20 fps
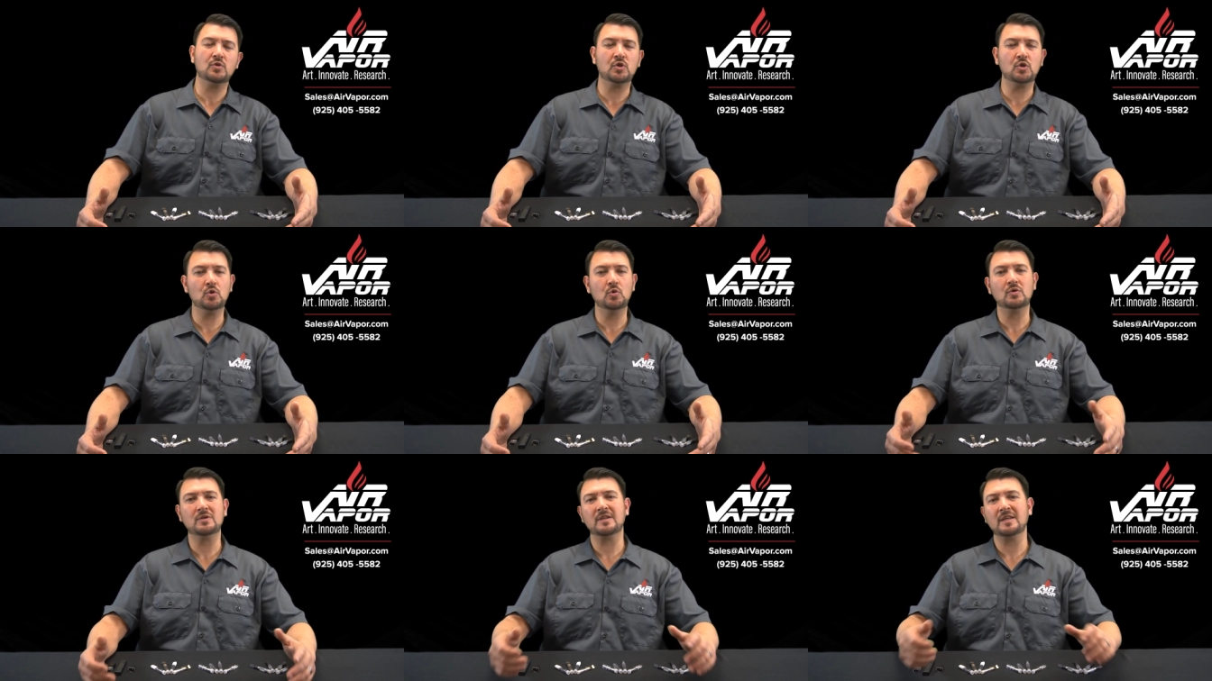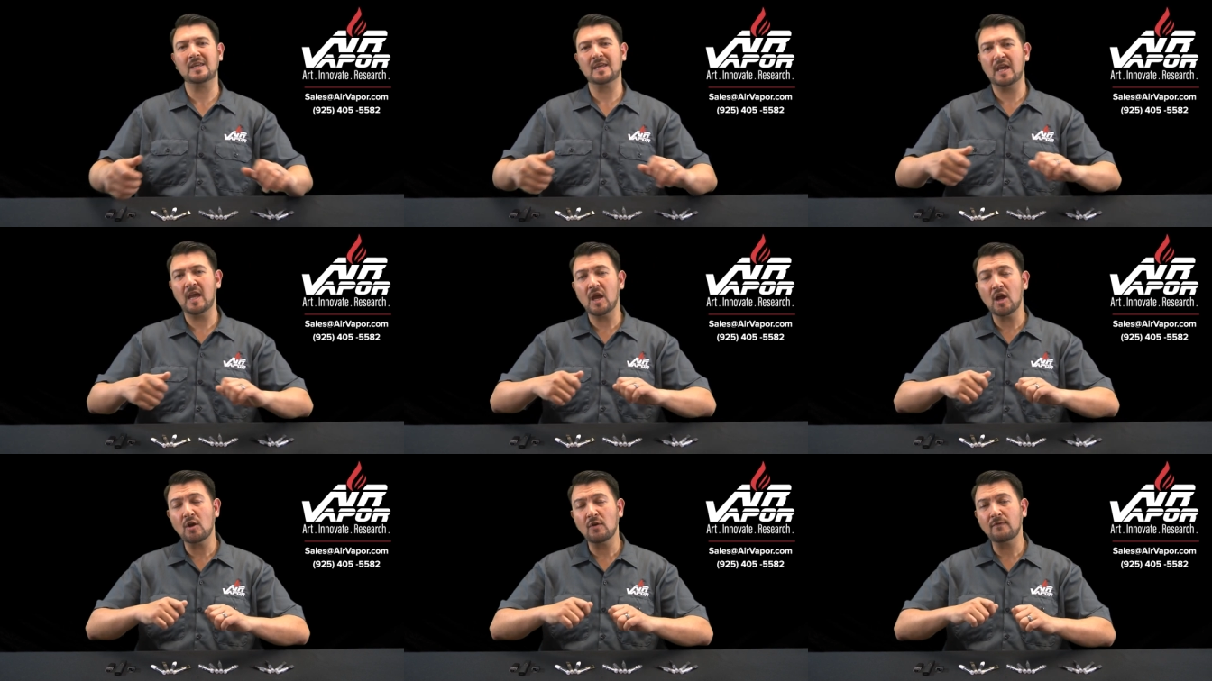choose to
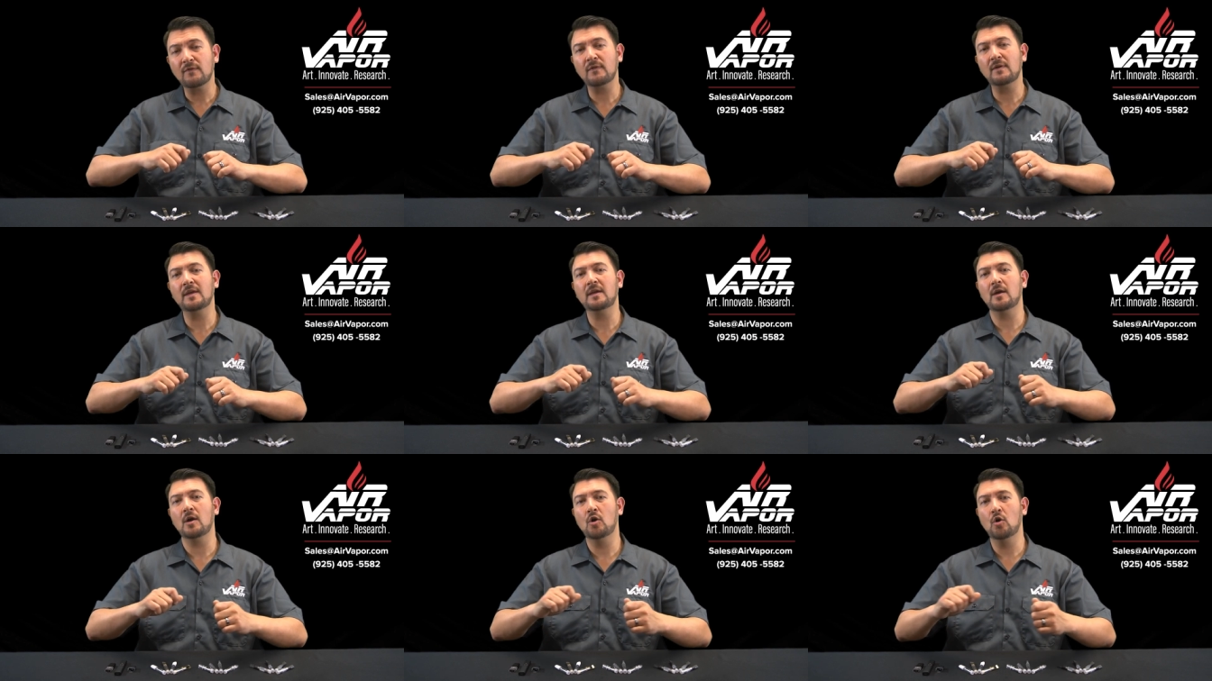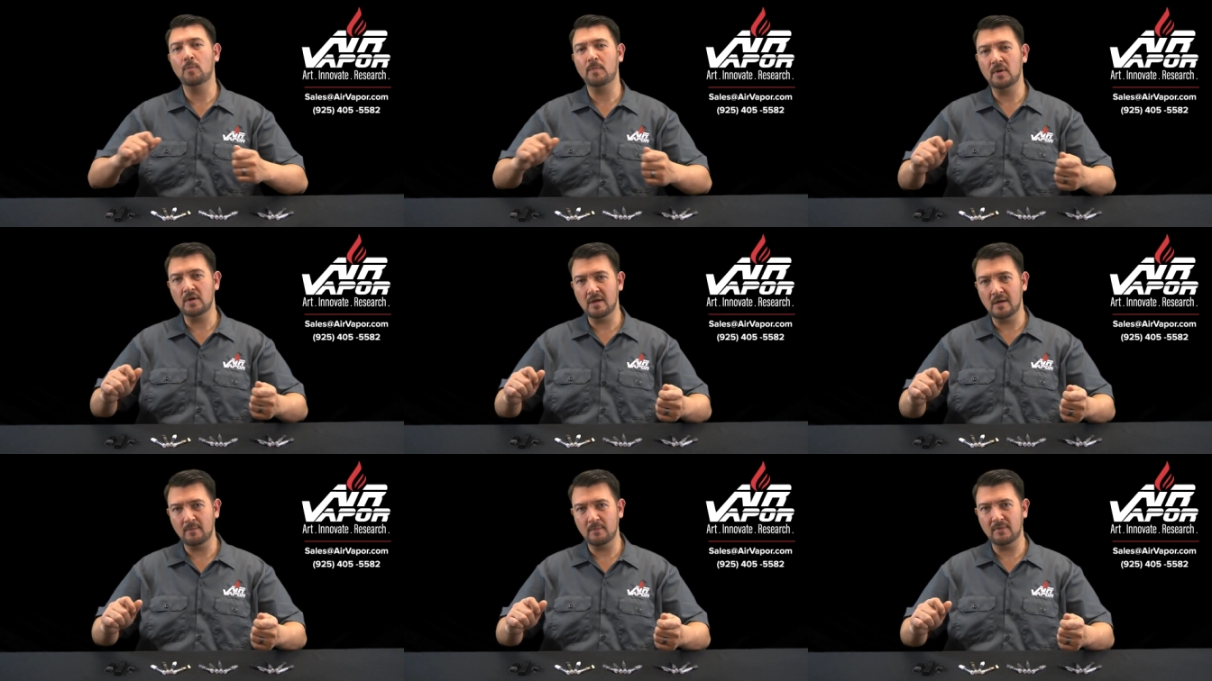carefully
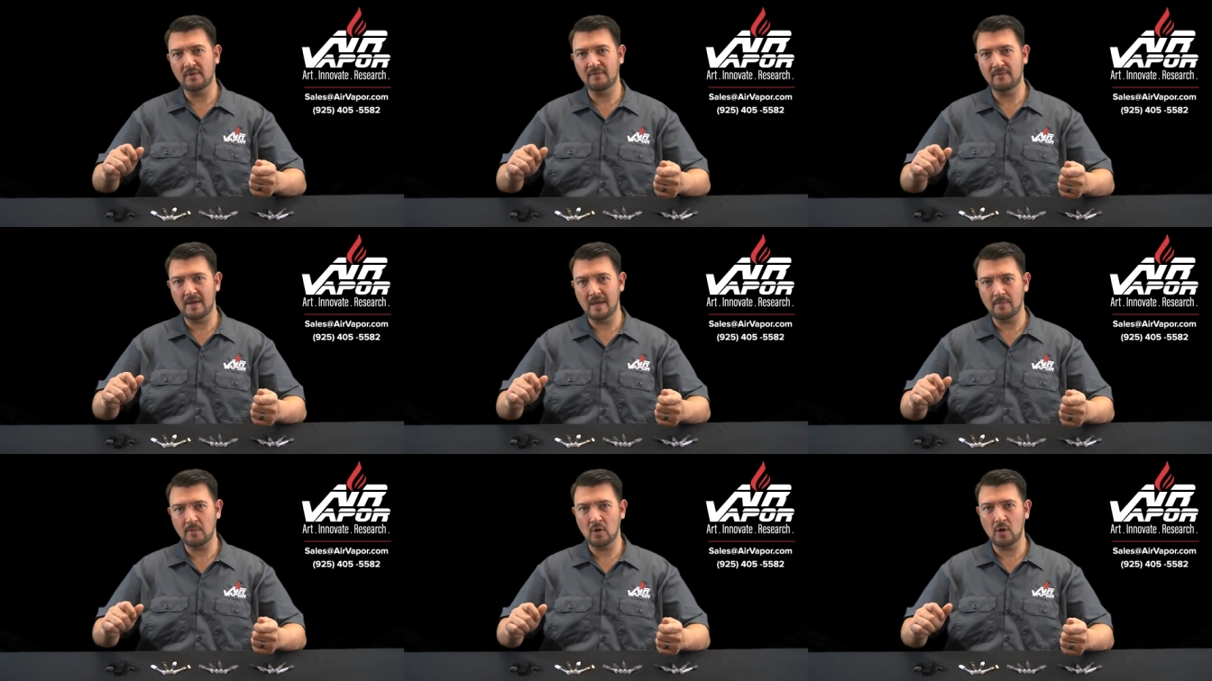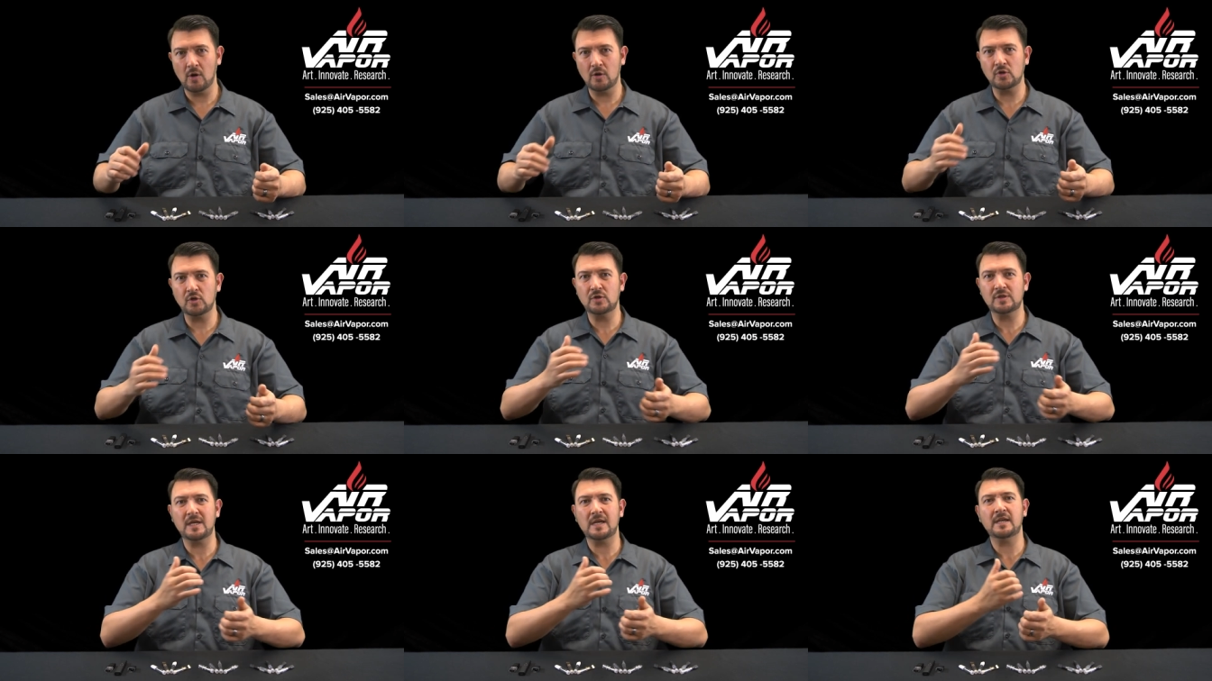open up the vape cartridge